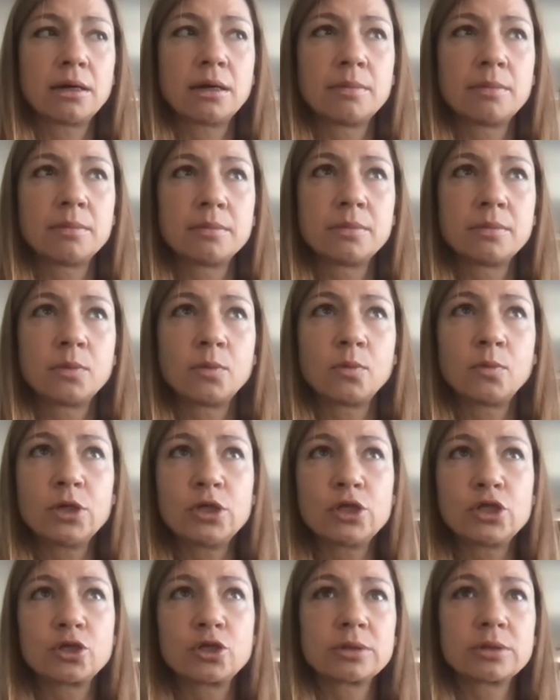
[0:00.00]

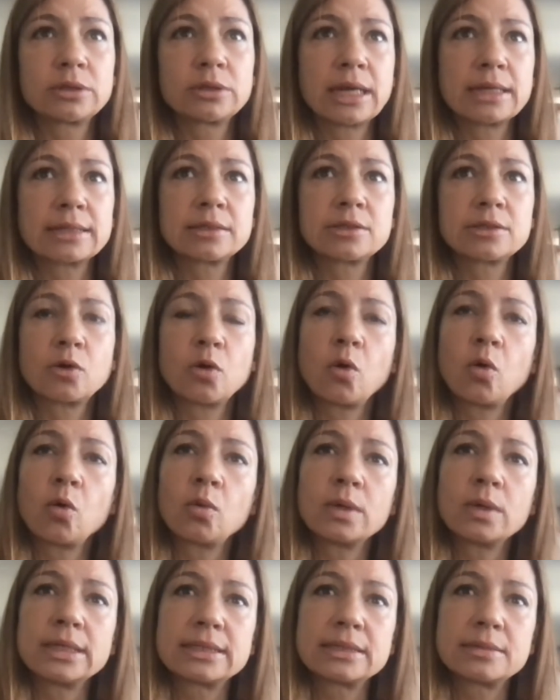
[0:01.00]
which doesn't
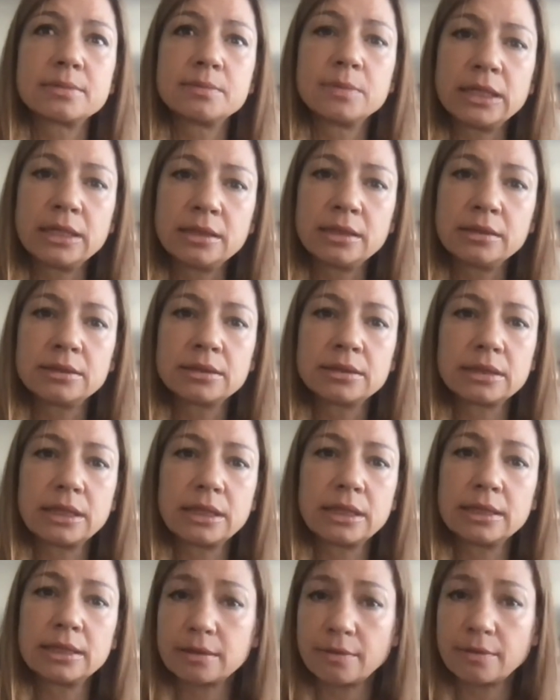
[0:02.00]
always mean,
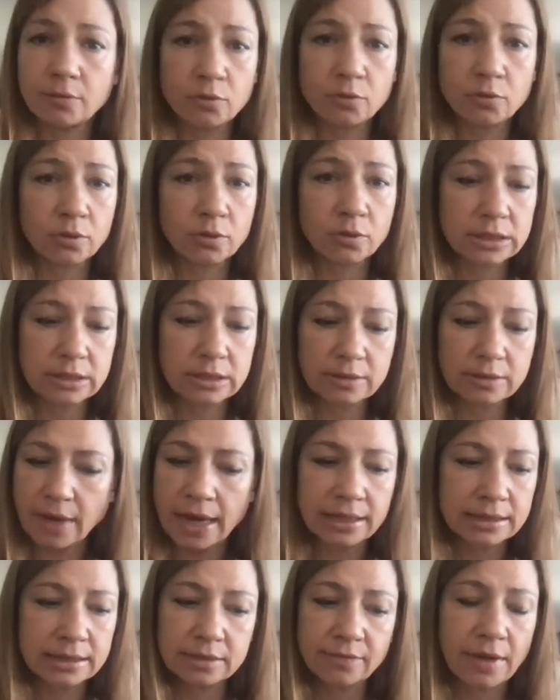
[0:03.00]
it's of course
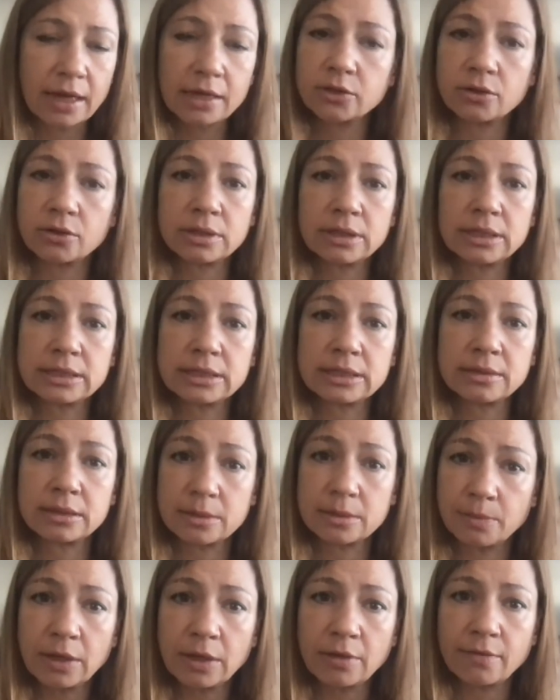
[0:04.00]
finance factor
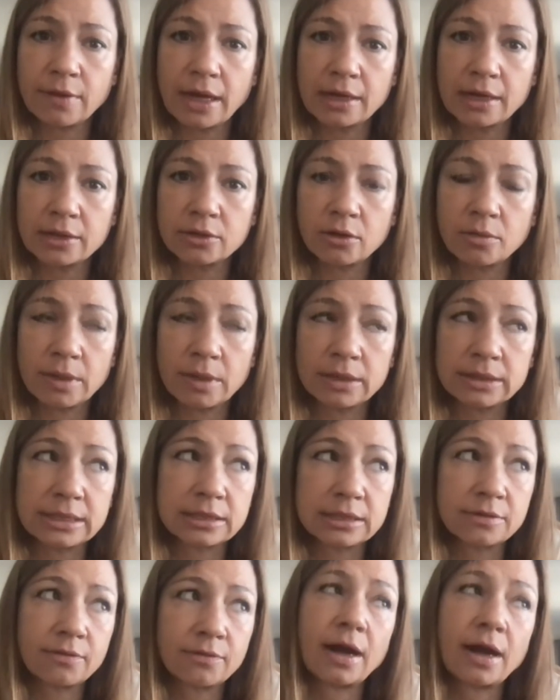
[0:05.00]
is a big factor, but
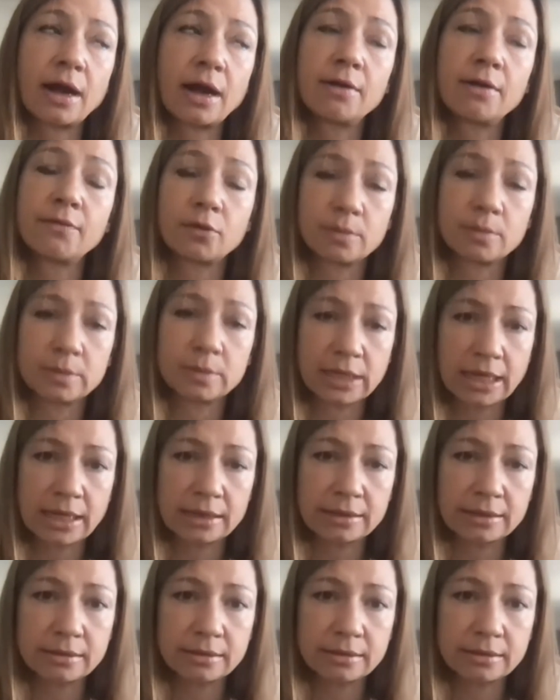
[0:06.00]
it's far from that.